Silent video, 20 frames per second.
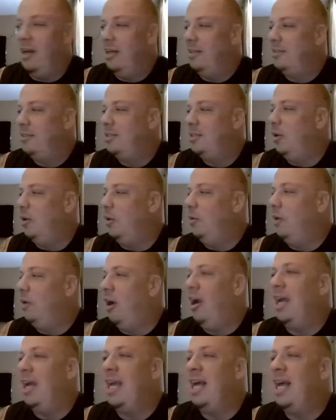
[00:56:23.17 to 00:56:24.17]
So all
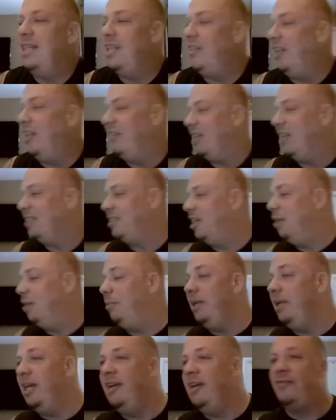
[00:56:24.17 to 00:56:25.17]
right, guys, I think that's going to be
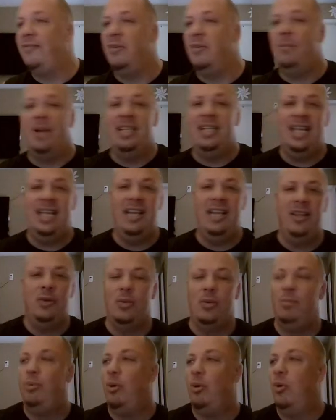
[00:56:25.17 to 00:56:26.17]
it for my daily
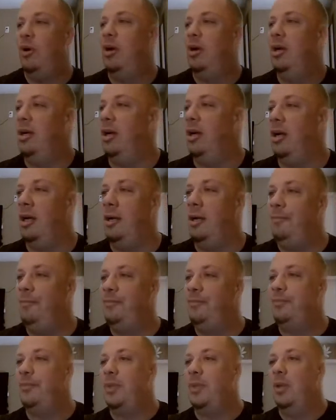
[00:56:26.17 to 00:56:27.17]
report.
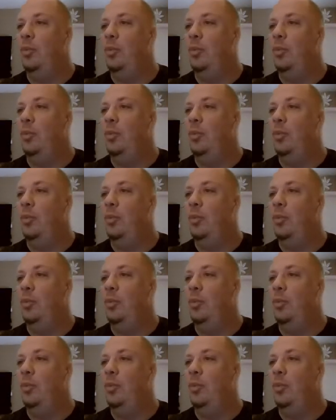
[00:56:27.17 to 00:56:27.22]
We